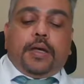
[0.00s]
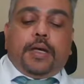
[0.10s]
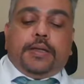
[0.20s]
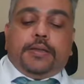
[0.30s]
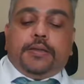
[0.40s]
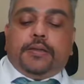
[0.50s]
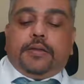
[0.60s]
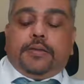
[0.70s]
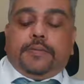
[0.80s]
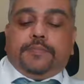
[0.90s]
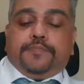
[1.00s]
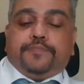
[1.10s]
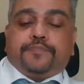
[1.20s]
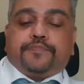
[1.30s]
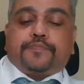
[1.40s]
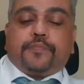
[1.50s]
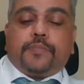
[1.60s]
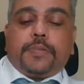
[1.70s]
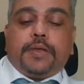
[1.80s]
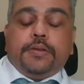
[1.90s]
And
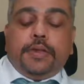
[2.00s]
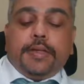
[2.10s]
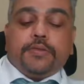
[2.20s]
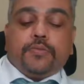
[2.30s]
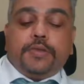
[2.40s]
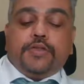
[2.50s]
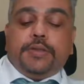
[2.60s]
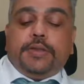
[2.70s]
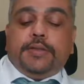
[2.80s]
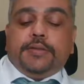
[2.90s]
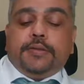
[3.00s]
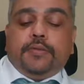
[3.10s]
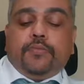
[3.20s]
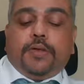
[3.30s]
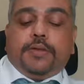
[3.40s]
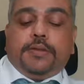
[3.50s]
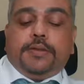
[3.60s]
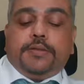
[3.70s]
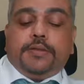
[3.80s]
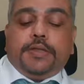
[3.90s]
the next question is, what are
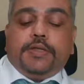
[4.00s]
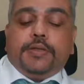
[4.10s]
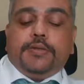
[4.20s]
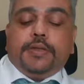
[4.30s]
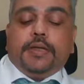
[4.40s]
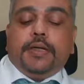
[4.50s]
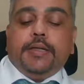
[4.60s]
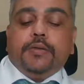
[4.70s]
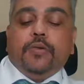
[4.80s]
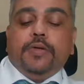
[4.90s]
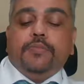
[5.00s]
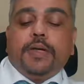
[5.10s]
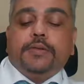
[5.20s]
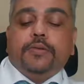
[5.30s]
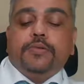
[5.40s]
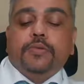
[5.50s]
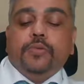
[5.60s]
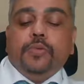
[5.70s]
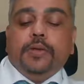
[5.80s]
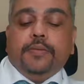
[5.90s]
the suggestions regarding going back to
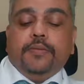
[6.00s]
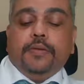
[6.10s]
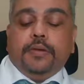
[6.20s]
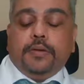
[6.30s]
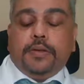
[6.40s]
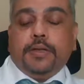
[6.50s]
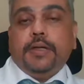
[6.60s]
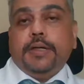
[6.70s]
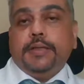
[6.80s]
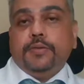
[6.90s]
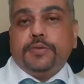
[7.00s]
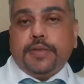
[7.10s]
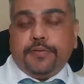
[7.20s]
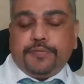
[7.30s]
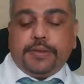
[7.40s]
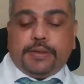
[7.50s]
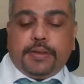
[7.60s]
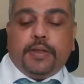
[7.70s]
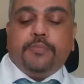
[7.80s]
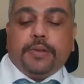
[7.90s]
school and regarding to
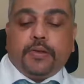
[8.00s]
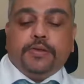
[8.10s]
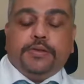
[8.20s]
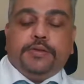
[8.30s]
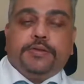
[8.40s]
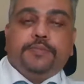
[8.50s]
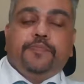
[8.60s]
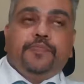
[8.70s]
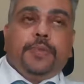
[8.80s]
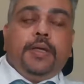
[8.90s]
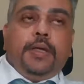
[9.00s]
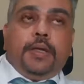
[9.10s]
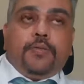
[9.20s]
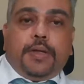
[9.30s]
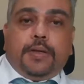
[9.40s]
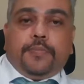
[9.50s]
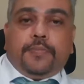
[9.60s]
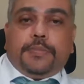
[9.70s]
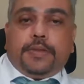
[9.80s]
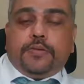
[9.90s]
safety and precautions? Well,
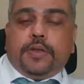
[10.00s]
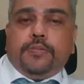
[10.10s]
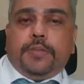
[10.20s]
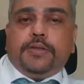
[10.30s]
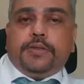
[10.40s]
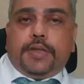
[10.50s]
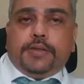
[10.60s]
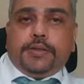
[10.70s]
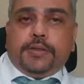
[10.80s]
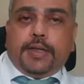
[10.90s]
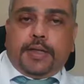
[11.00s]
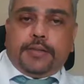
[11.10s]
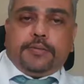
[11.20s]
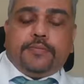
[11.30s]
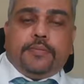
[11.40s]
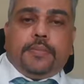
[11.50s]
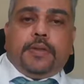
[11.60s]
there's not much change in that.